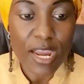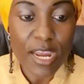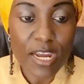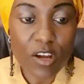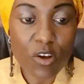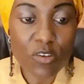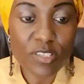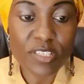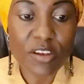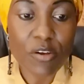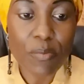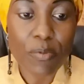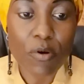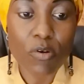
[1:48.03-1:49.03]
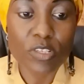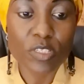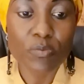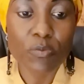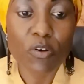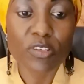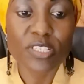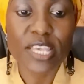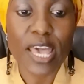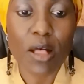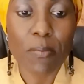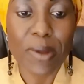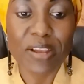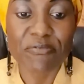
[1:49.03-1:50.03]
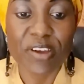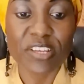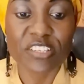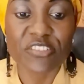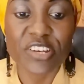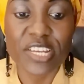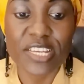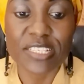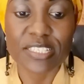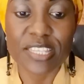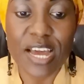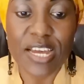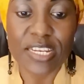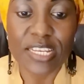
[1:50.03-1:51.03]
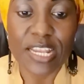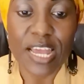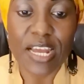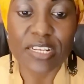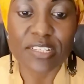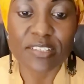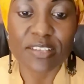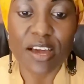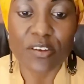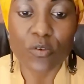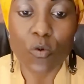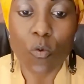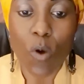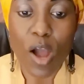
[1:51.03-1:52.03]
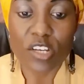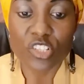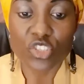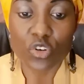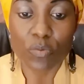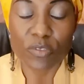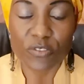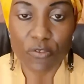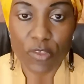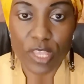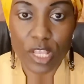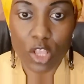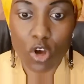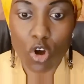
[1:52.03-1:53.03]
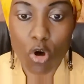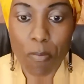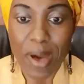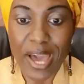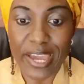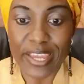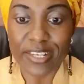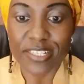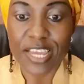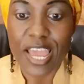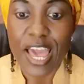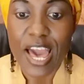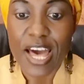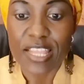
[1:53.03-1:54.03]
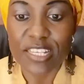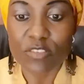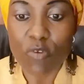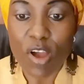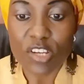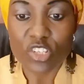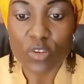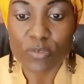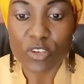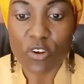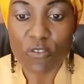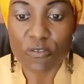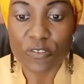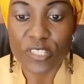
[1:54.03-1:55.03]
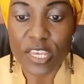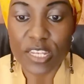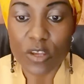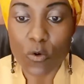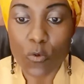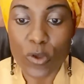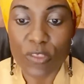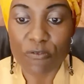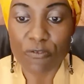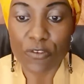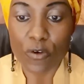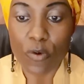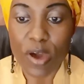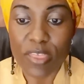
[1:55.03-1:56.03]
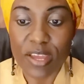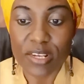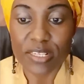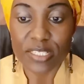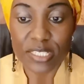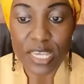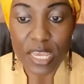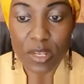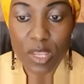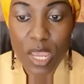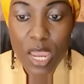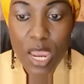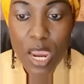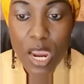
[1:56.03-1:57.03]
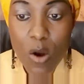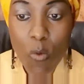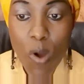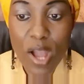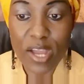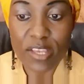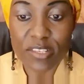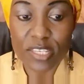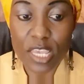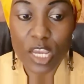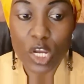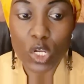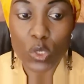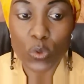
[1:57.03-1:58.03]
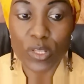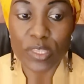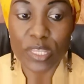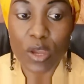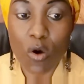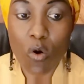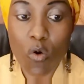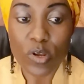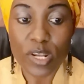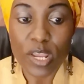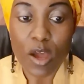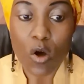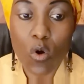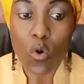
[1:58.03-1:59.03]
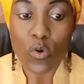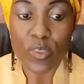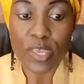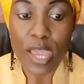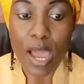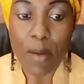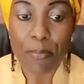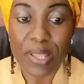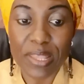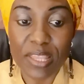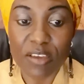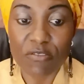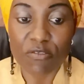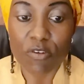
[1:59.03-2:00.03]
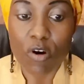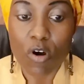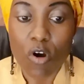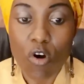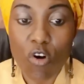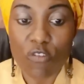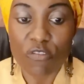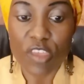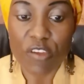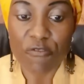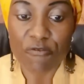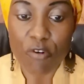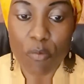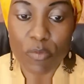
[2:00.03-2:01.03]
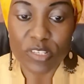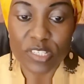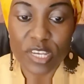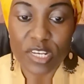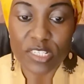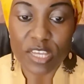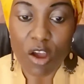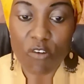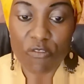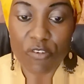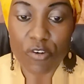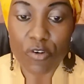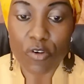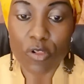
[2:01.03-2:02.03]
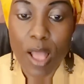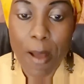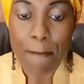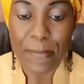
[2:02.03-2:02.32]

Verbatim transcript: Uh, considerable small-scale manufacturing is done in artisanal workshops for the local market. These workshops often with fewer than 10 Workers include the owner or the upper level of the informal sector. Overall,